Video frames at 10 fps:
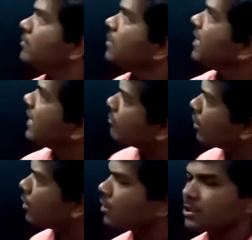
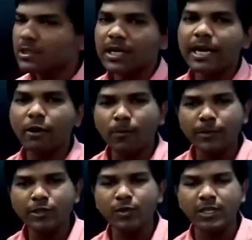equal laws and
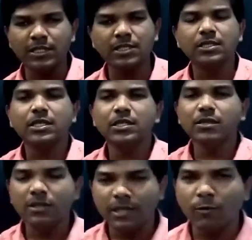opportunities
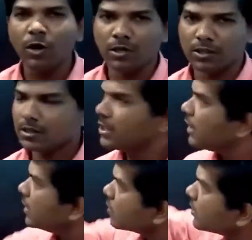they want.
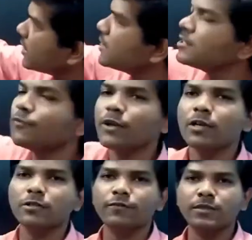So this is the
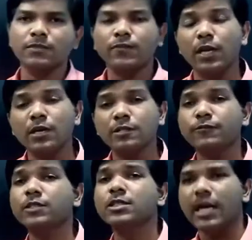
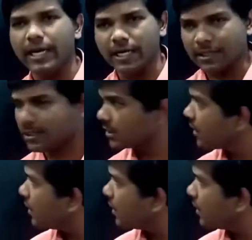philosophers' ideas.